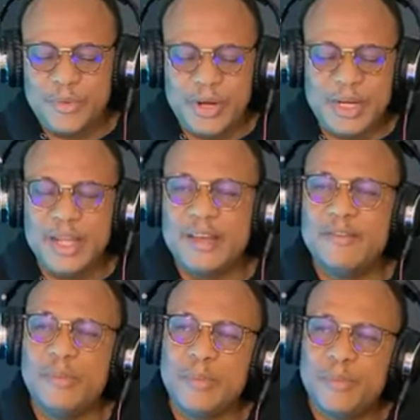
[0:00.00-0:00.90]
Gabriel
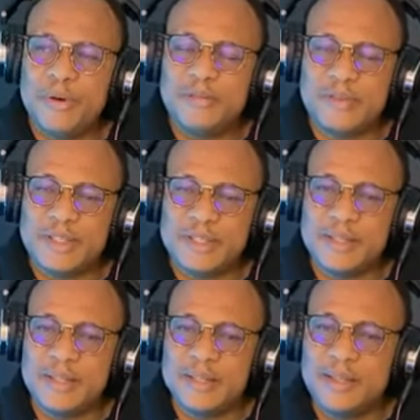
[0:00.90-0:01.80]
gave him a
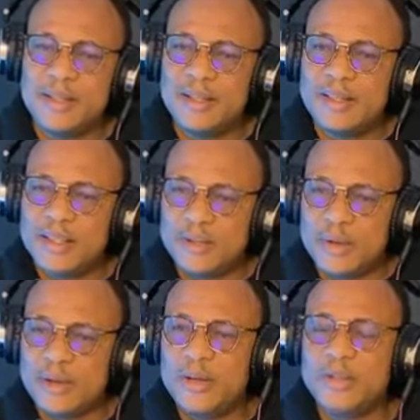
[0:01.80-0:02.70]
prophecy
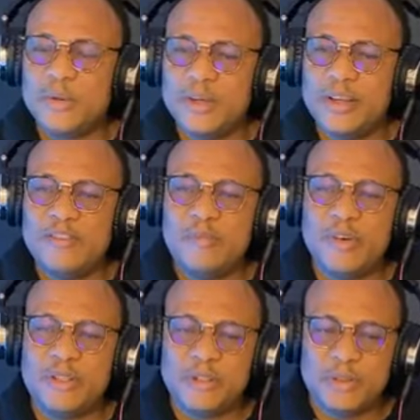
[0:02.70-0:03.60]
that you are going to
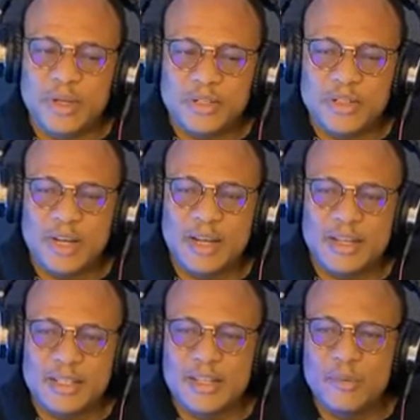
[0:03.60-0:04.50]
give birth to a
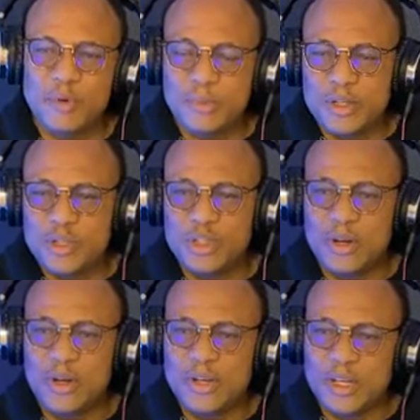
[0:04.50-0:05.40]
child. His name will be
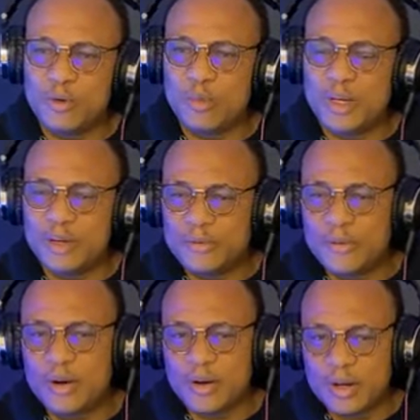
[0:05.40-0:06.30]
John. He will be
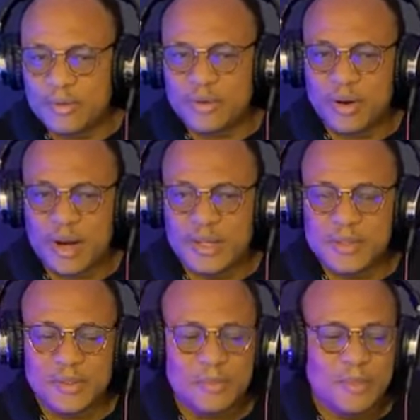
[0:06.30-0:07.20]
the forerunner of
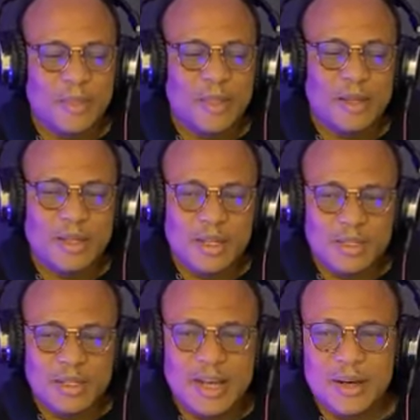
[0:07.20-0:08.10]
Christ.
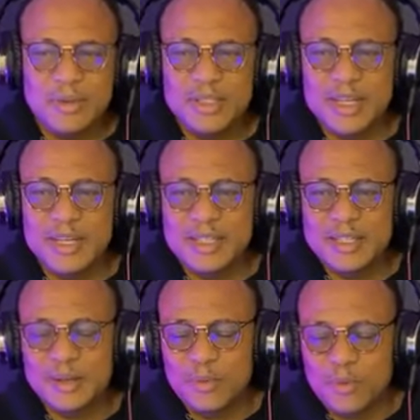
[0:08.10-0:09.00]
He
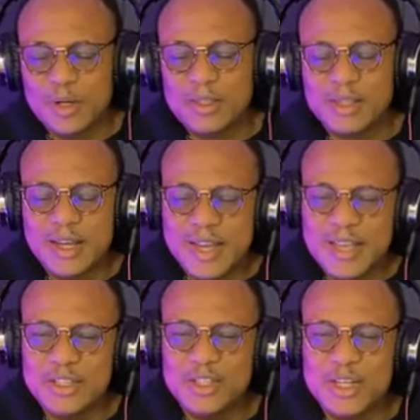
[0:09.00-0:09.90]
doubted what
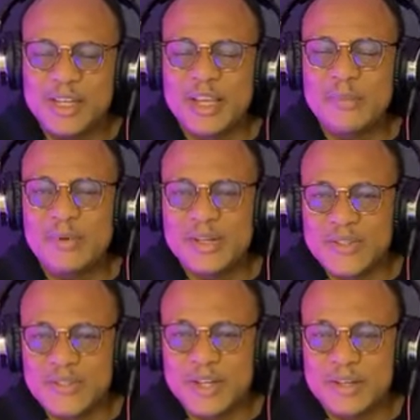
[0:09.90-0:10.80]
angel
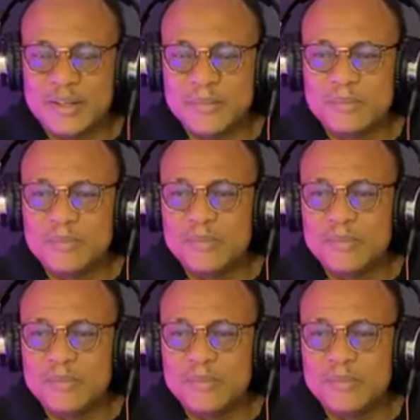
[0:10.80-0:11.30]
Gabriel said.